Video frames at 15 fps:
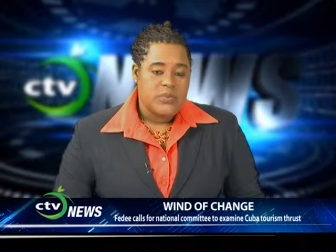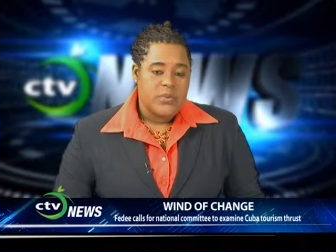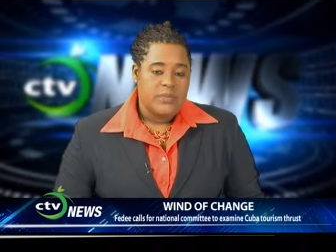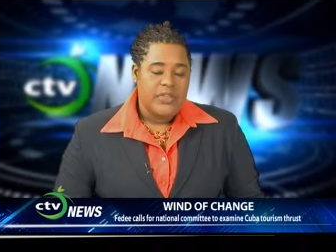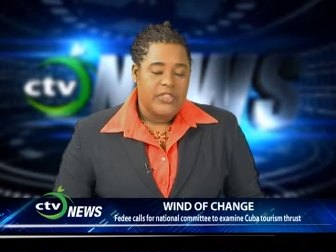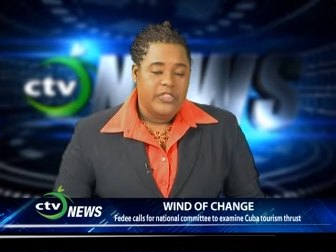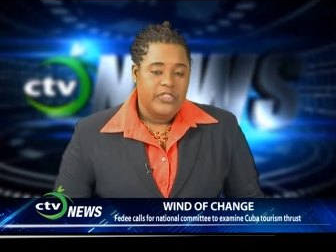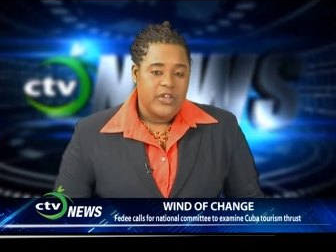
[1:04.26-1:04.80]
will
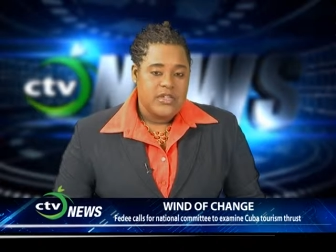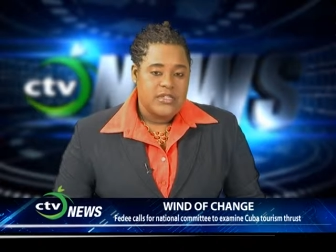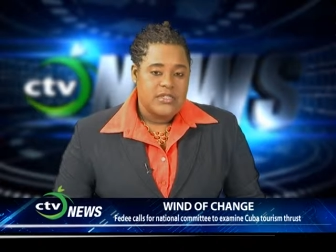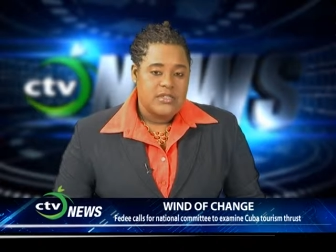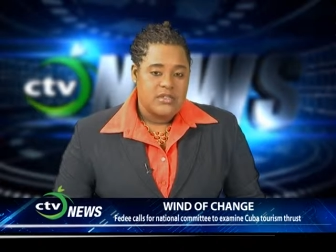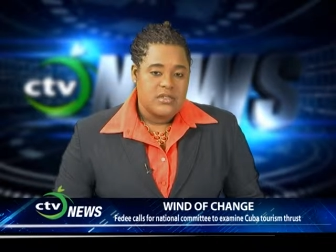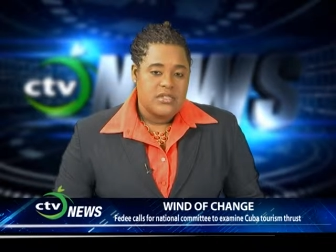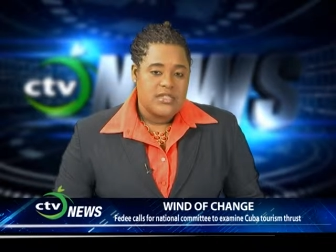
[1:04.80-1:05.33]
be
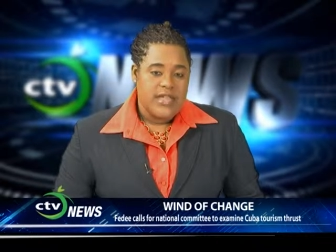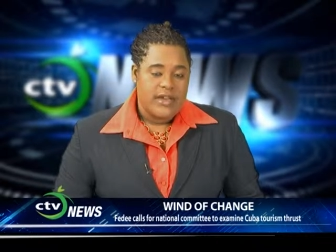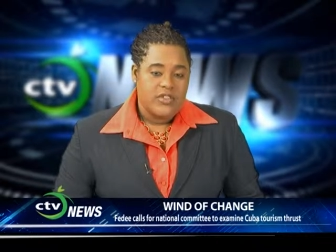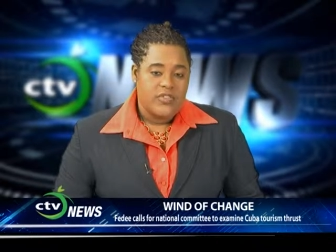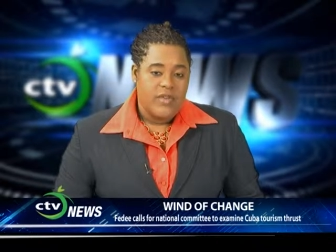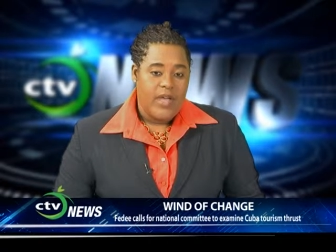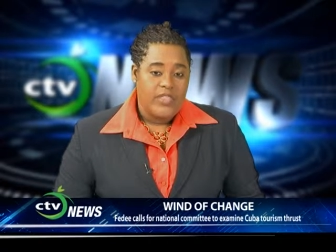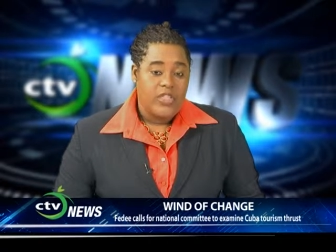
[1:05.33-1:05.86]
thirsty to
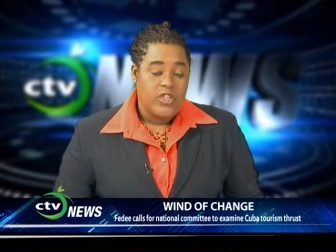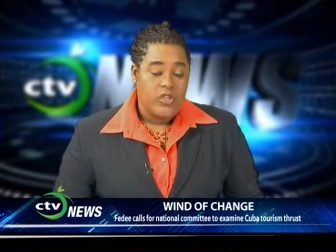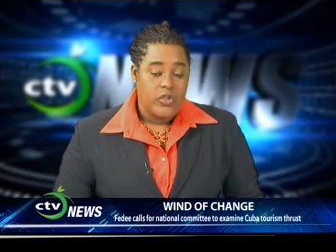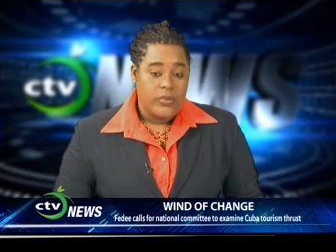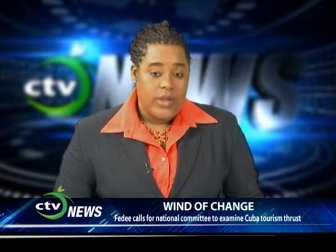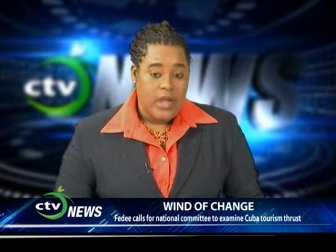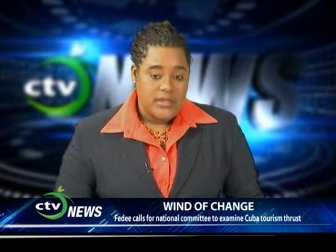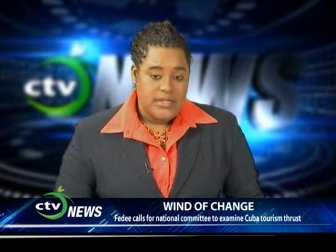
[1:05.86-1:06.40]
satisfy the
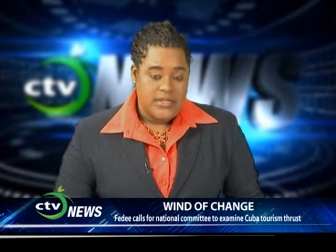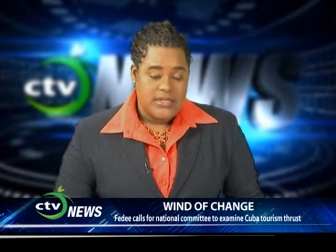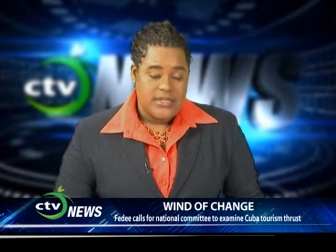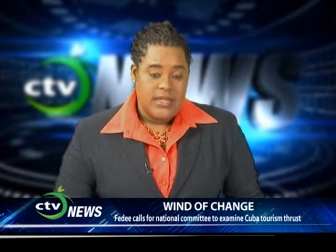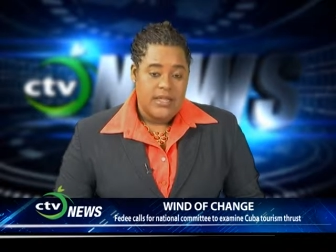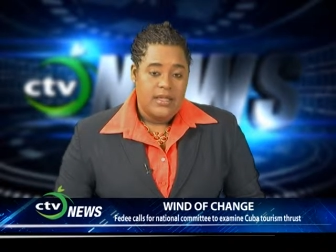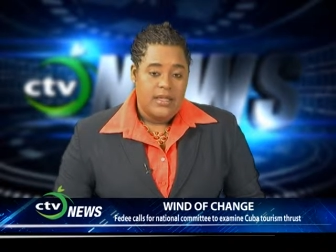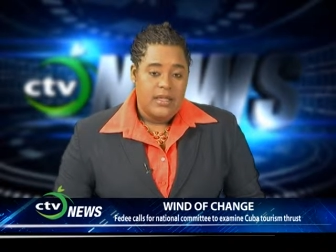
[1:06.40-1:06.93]

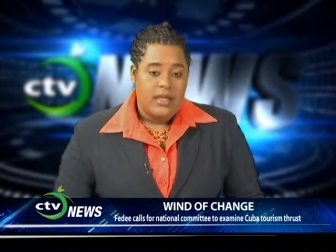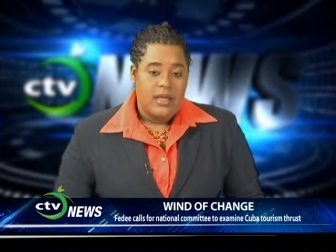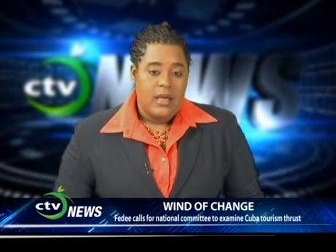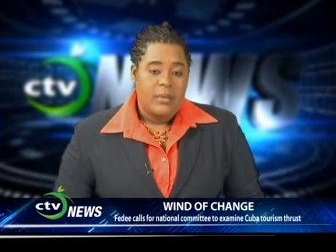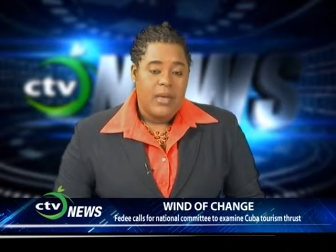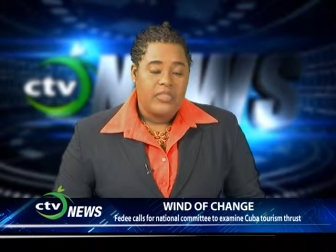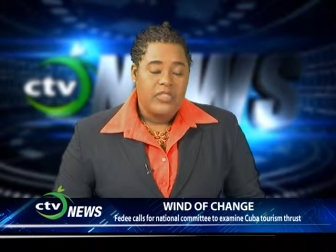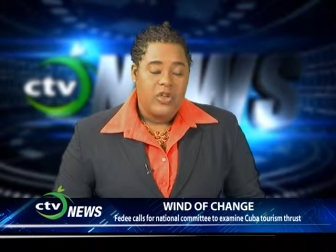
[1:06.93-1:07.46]
curiosity
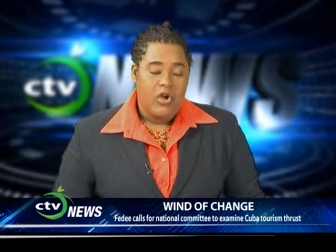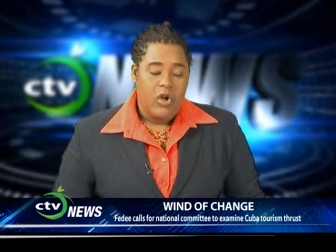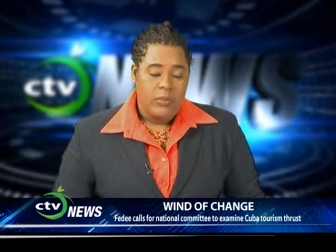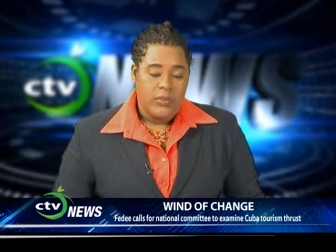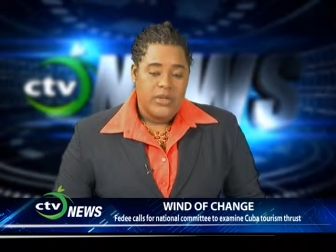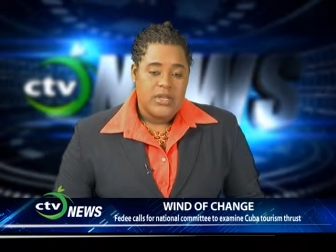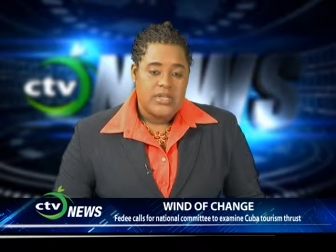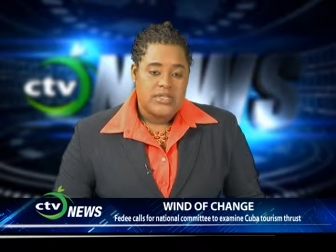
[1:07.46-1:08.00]
about the
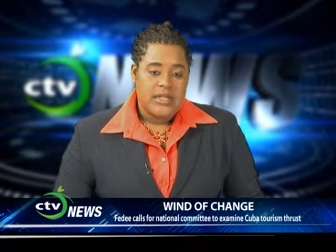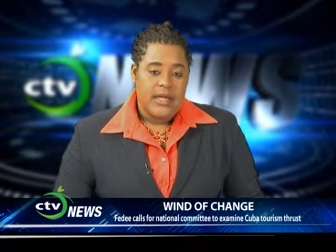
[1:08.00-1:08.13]
communist